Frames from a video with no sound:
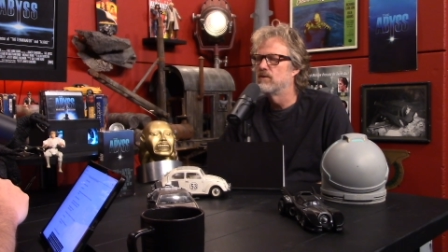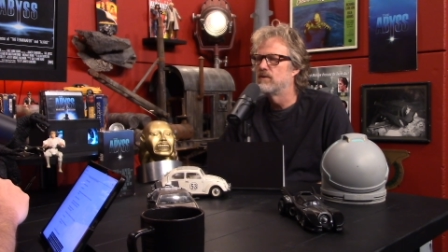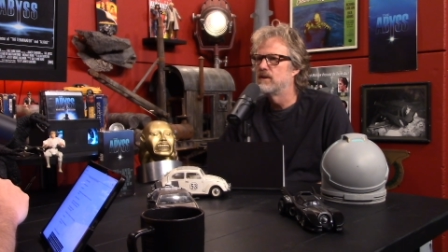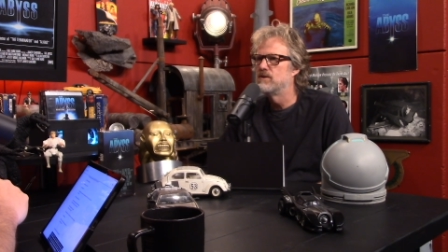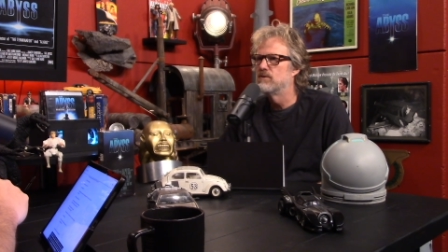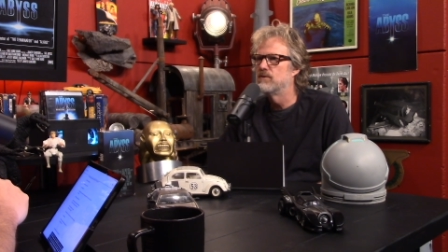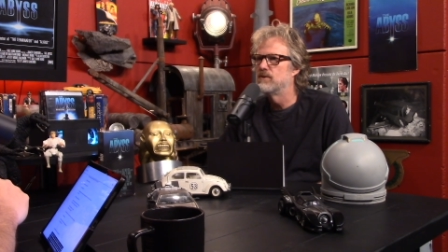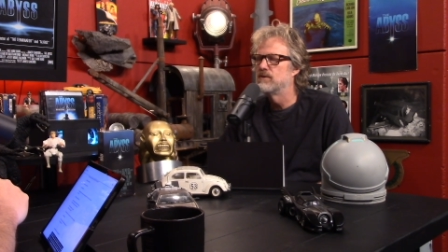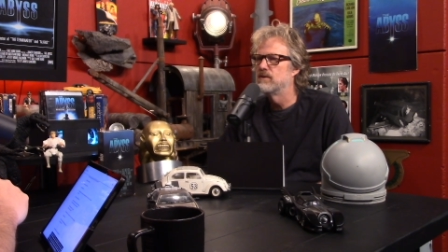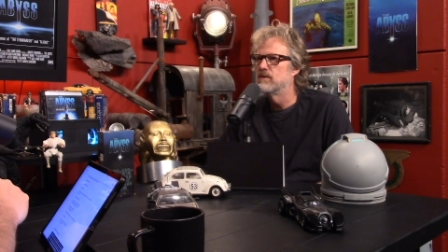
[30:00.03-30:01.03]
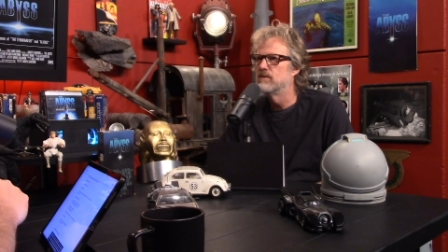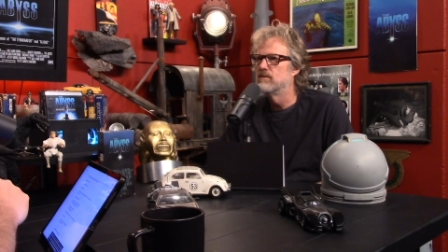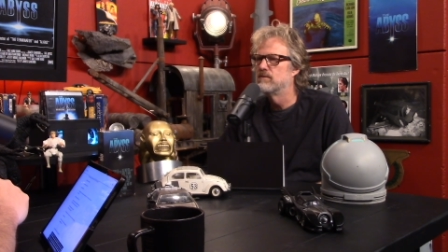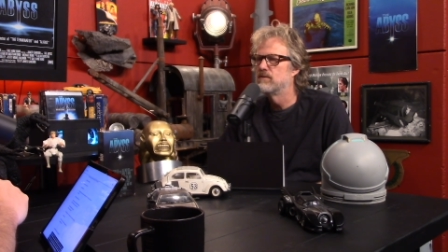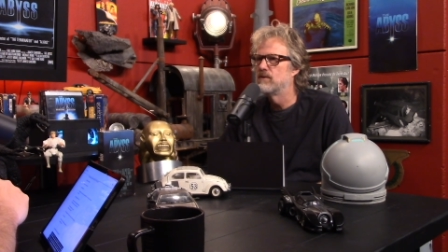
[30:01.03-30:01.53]
So that's your first
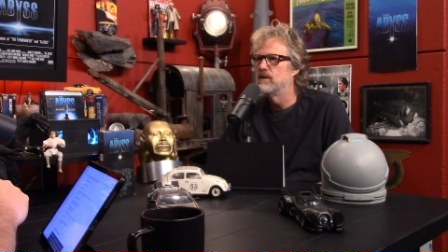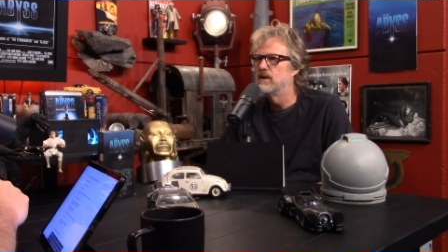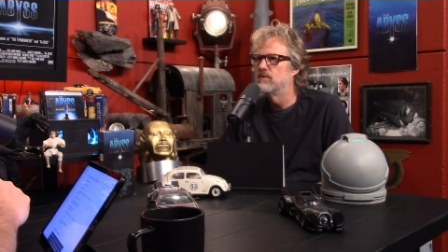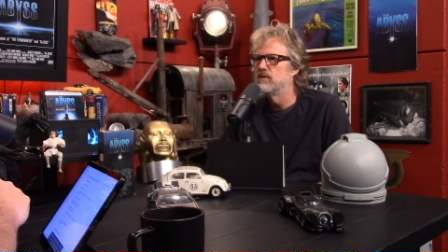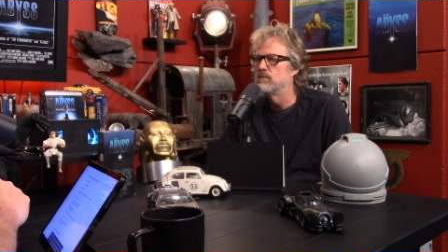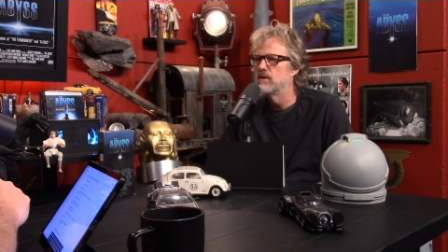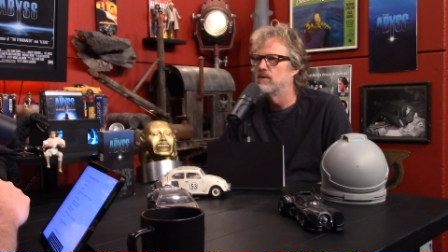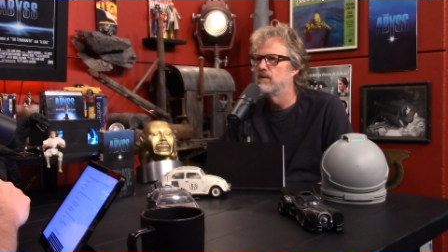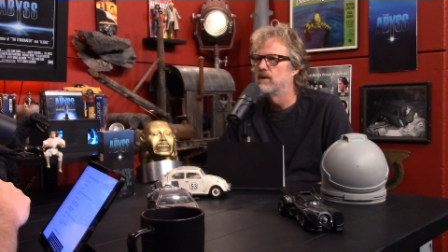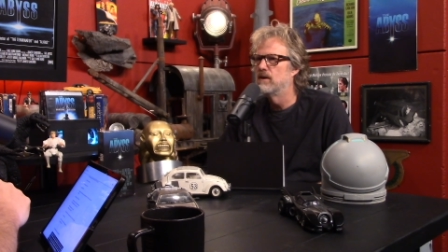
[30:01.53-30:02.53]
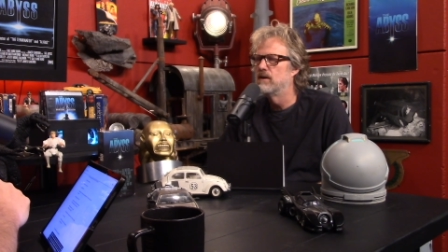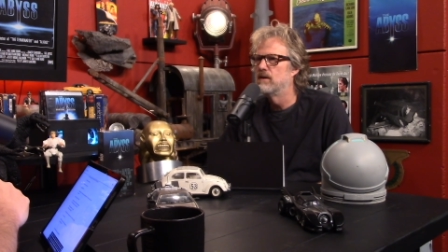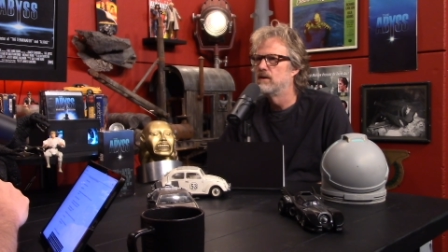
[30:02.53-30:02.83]
little sign of something's going on.